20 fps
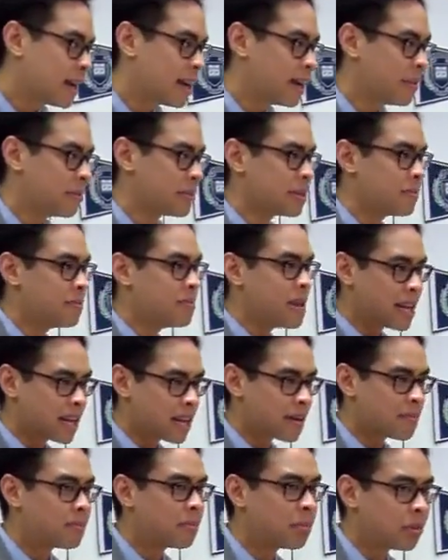um, to make
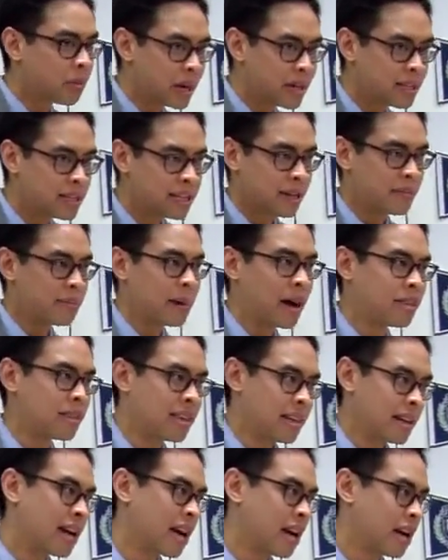a point about
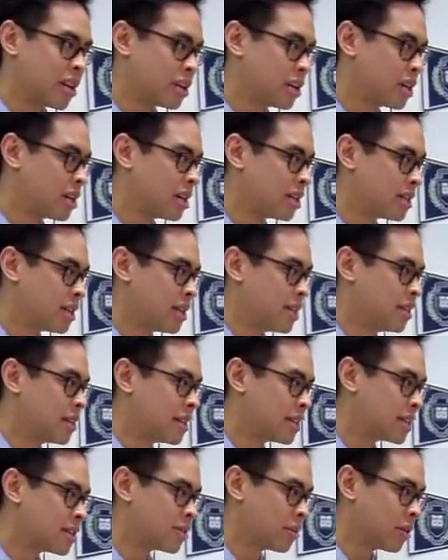the characters in
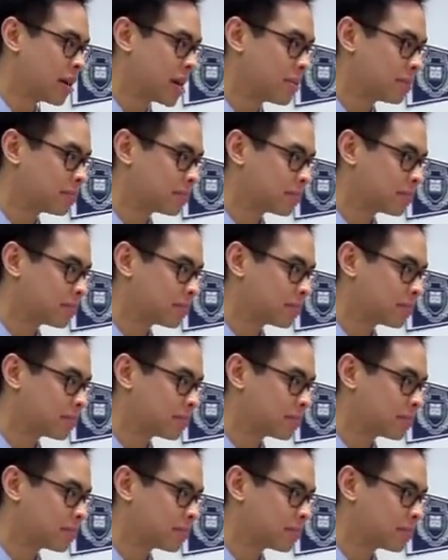this story?